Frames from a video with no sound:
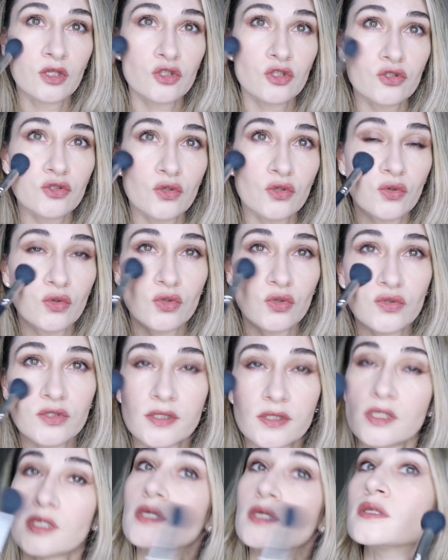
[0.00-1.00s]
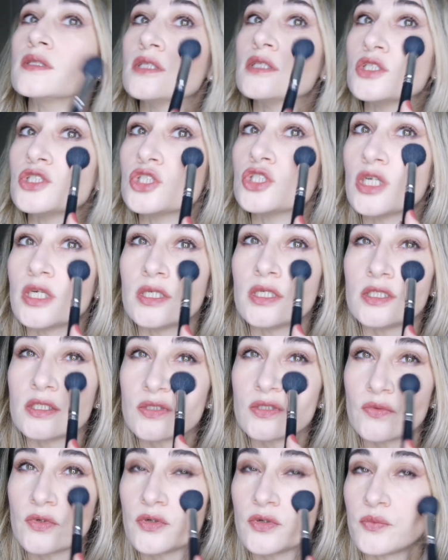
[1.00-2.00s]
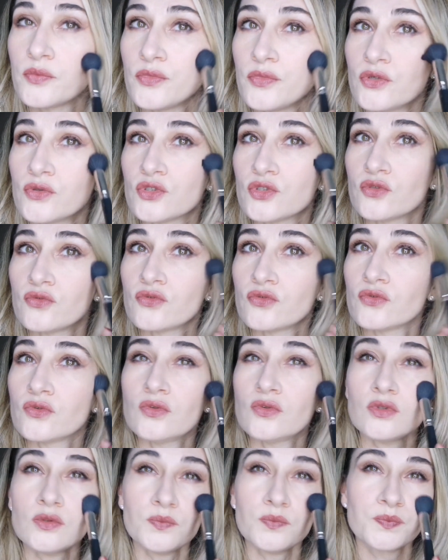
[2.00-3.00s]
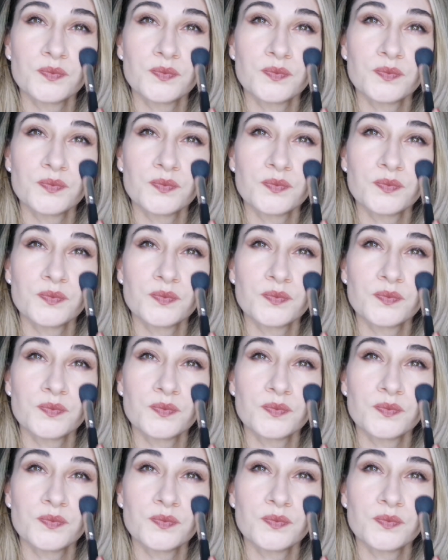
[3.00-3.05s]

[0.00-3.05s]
so you see the shade is very beautiful,